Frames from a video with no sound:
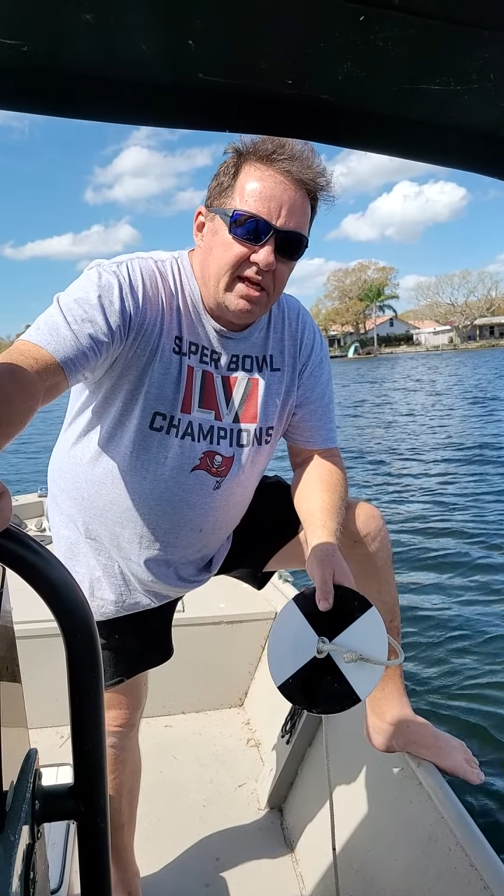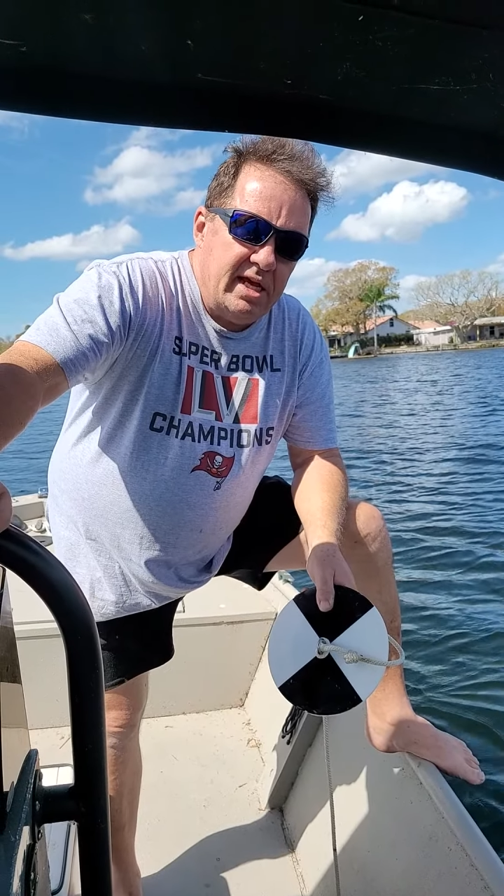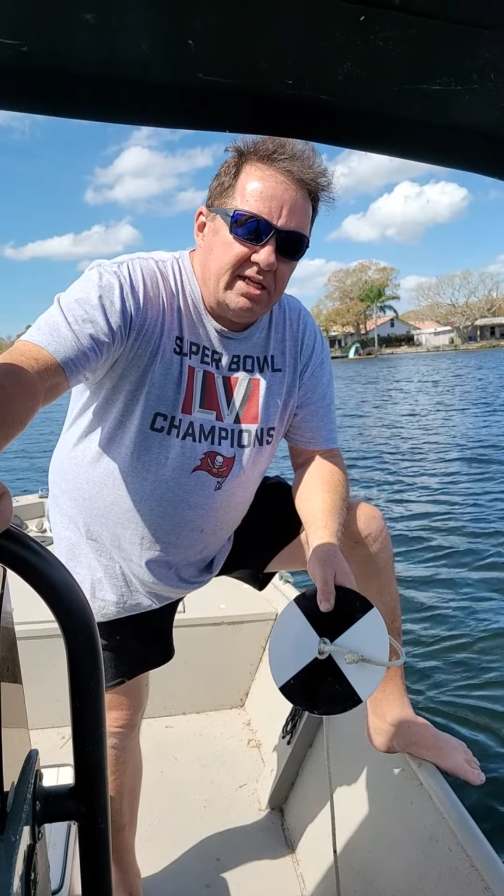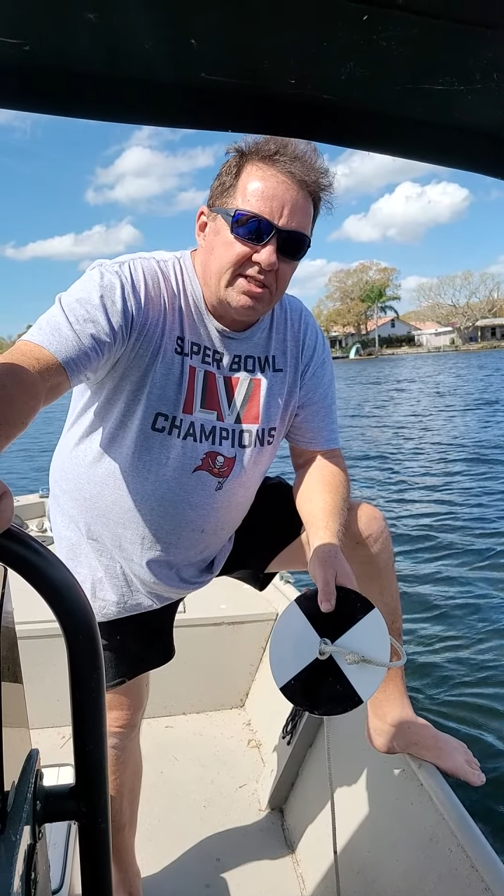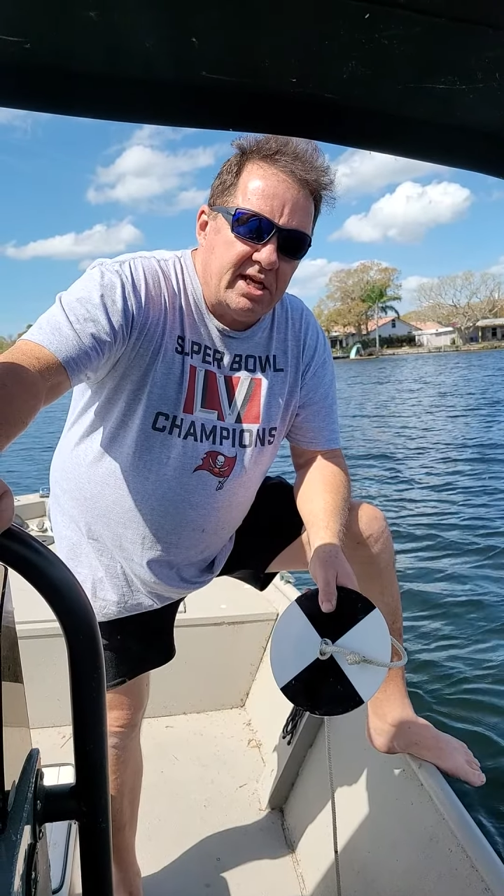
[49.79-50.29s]

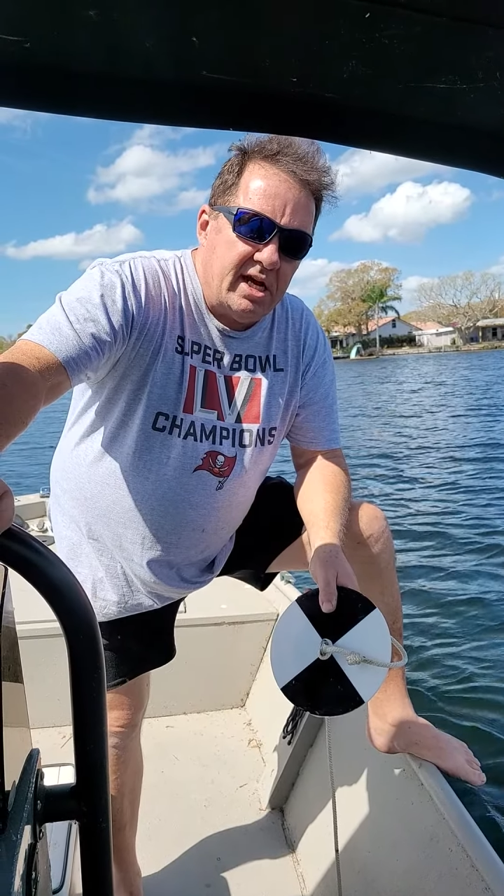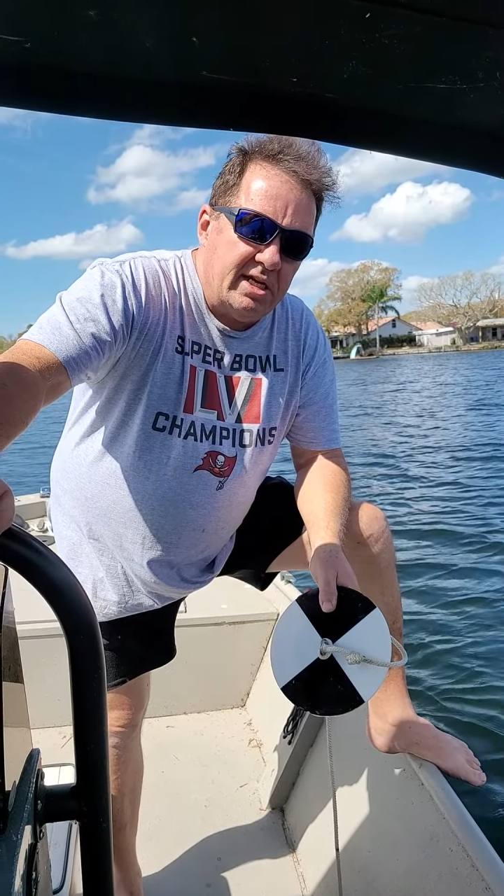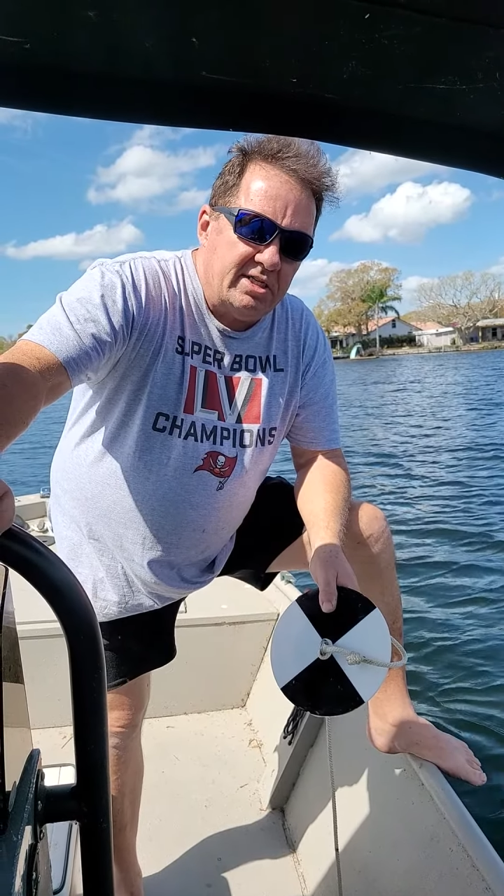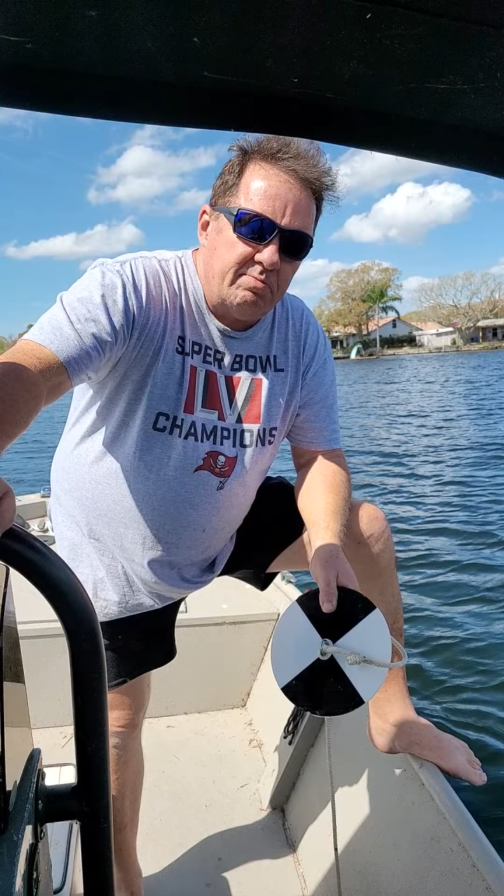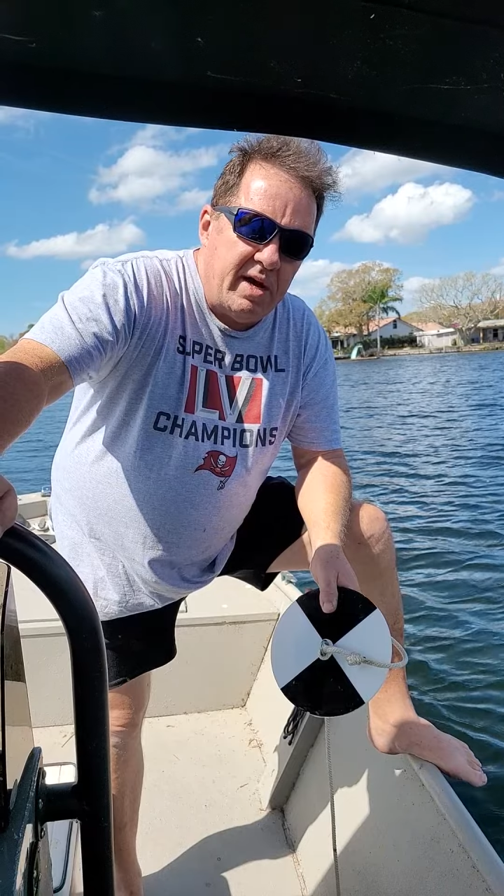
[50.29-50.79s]
it has
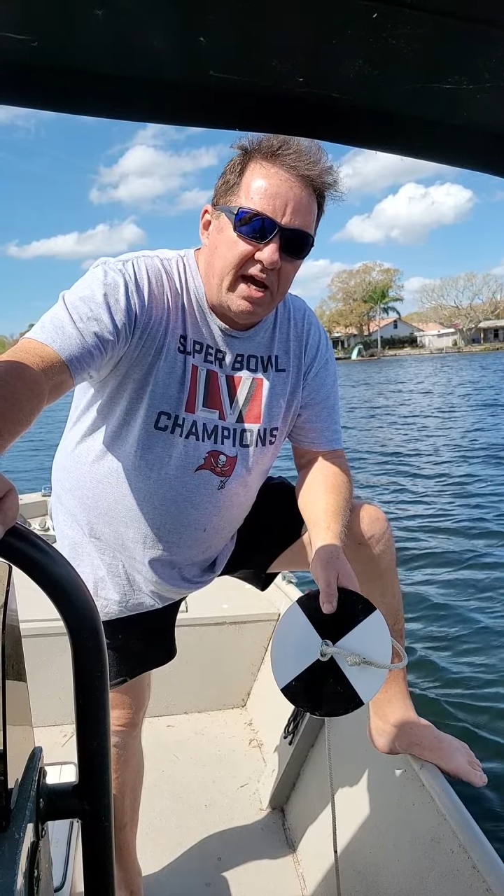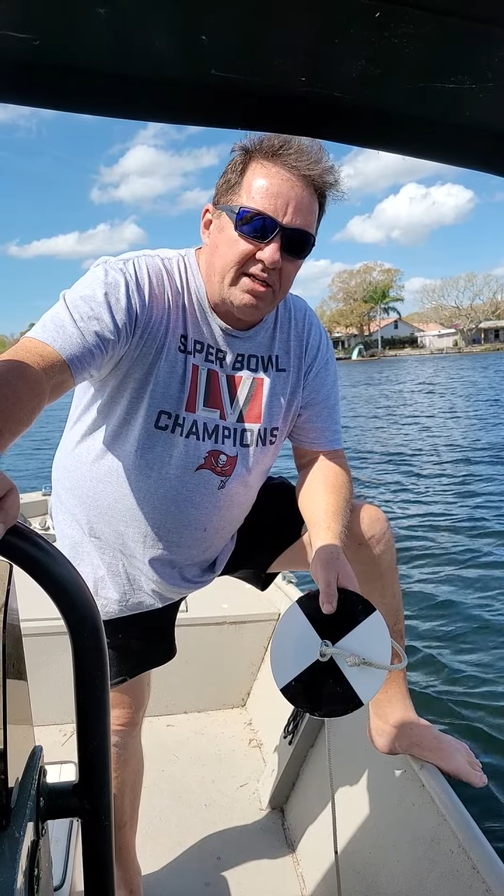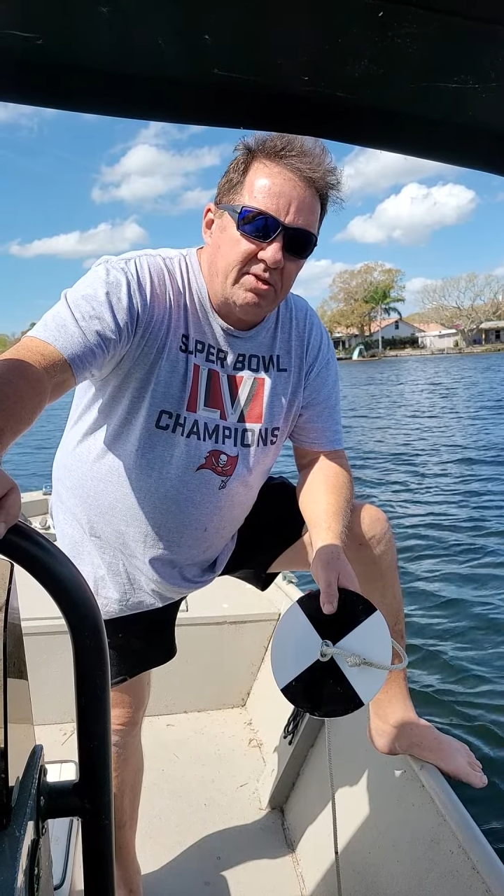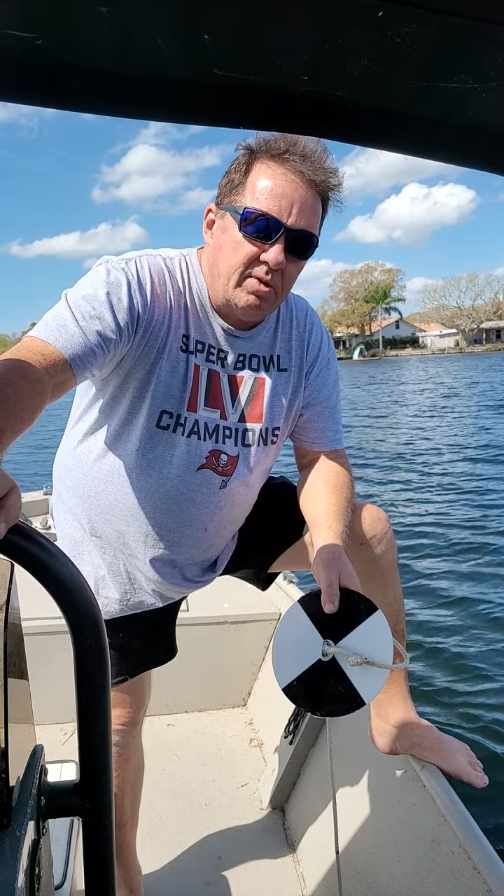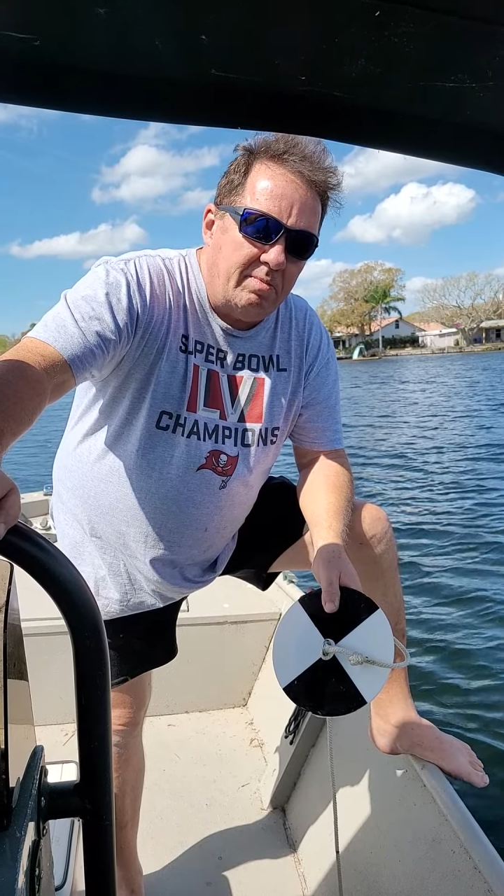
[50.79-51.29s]
cut us back to